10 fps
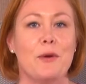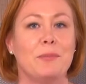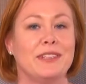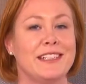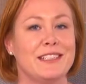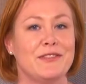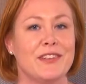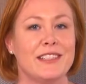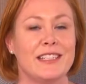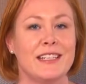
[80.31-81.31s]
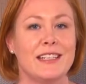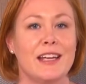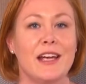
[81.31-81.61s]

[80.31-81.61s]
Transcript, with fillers: please visit